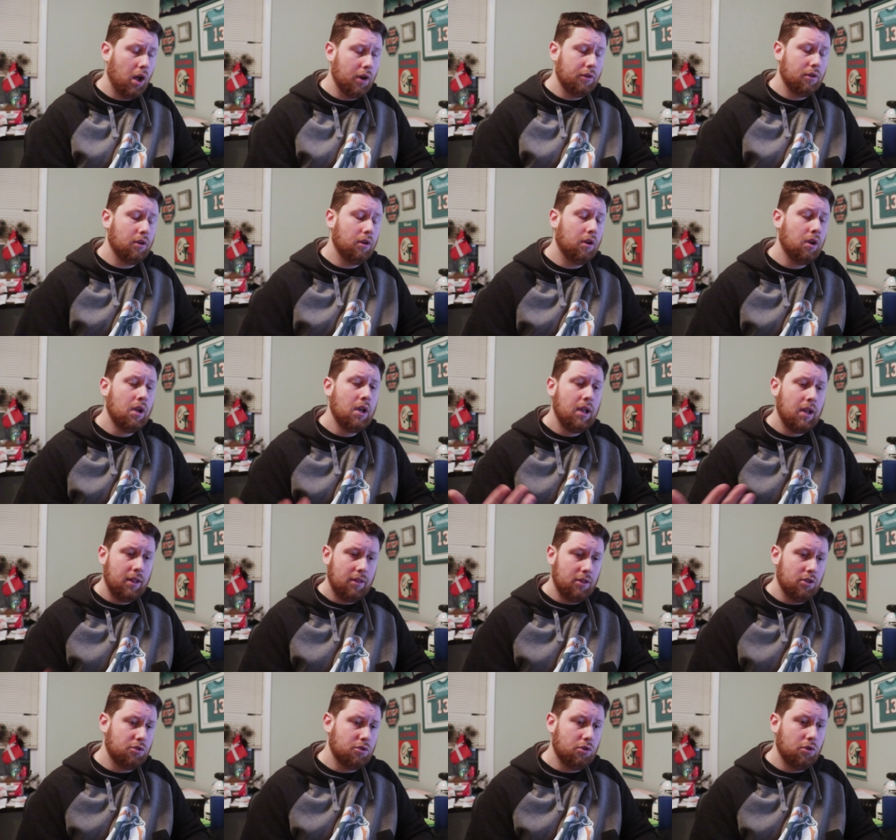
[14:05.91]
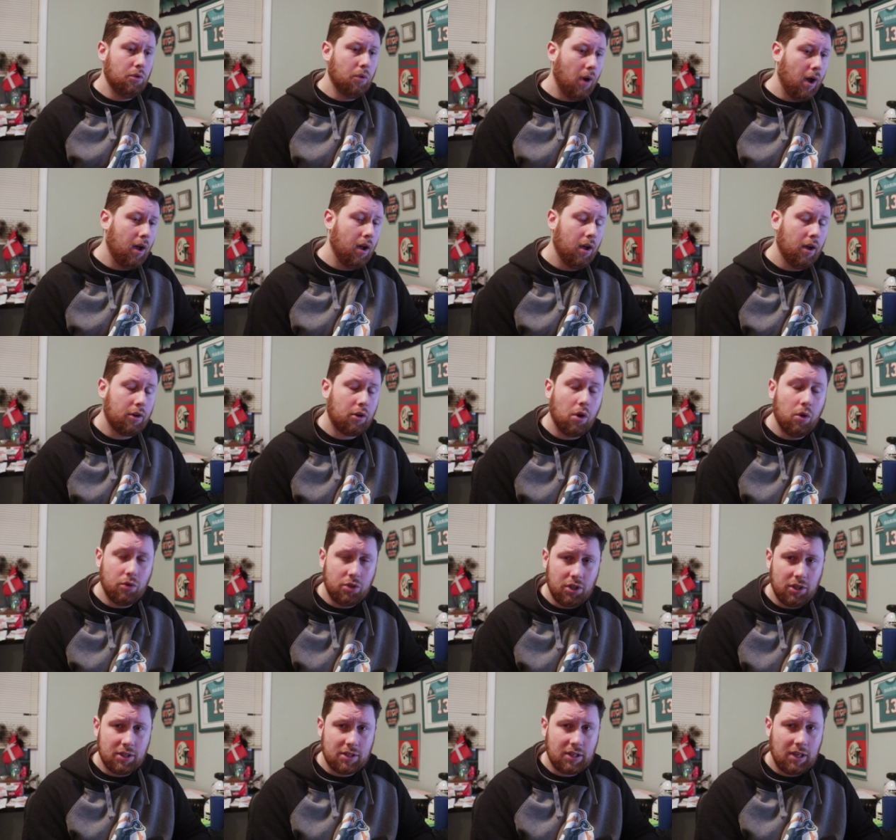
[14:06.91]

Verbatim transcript: under this new uh, coaching